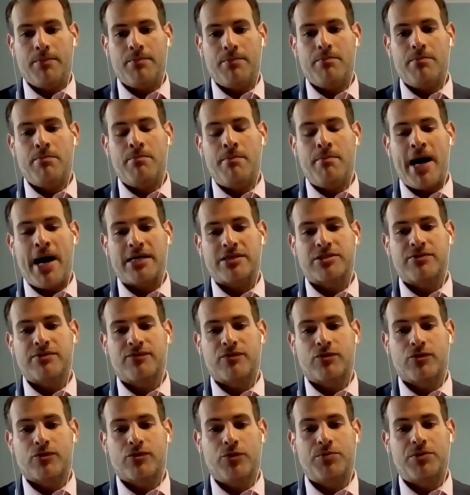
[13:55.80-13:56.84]
massive
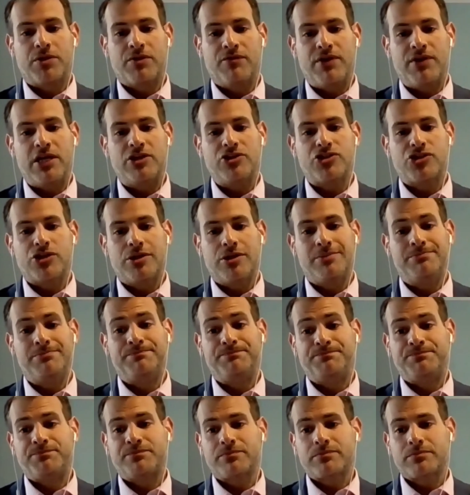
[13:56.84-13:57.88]
group convention,
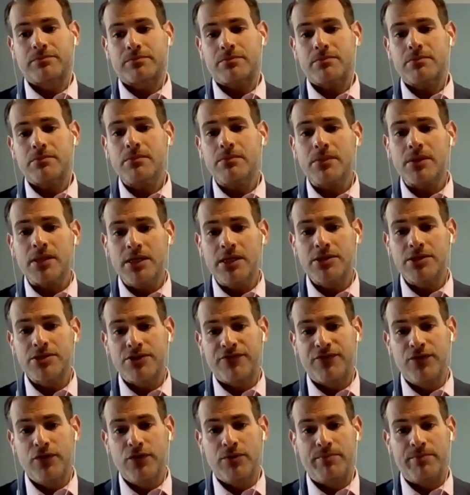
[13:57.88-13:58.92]
is the
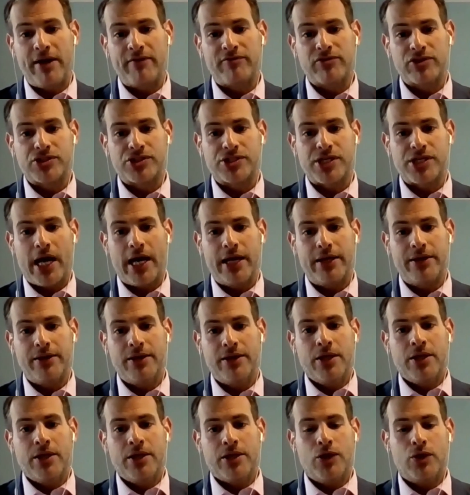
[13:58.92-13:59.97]
food and beverage side.
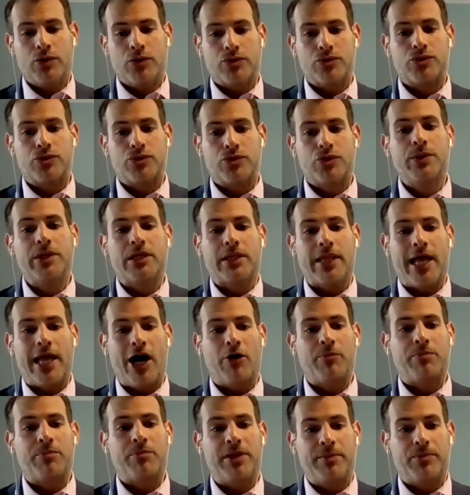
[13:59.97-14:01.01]
Do we
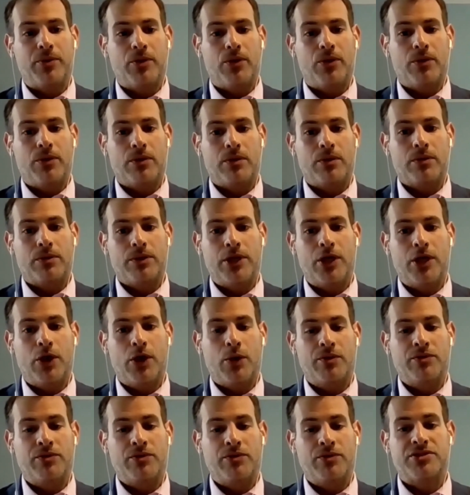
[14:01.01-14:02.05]
allow people,
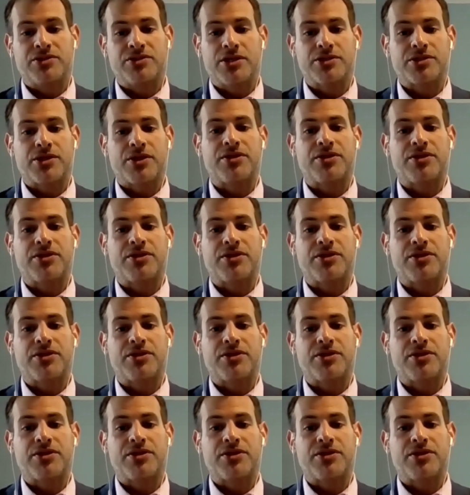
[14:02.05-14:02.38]
does